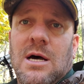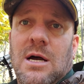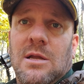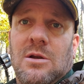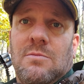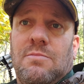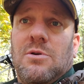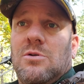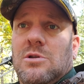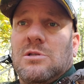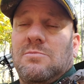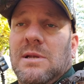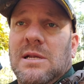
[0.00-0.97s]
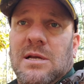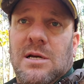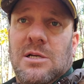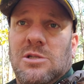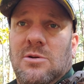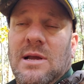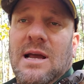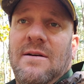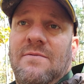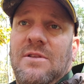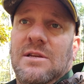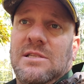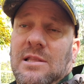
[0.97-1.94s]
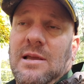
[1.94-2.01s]
your boots, because you have
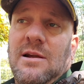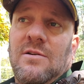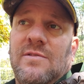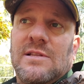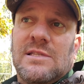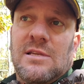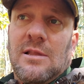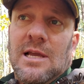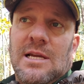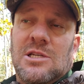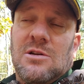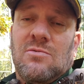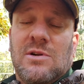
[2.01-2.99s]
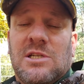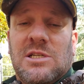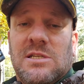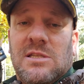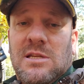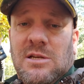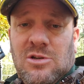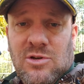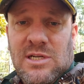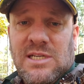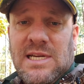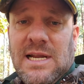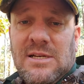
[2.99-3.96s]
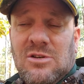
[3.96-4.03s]
this layer of insulation, which is the tree
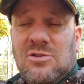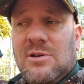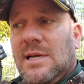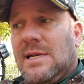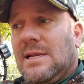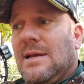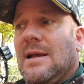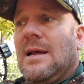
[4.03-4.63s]
stand tread.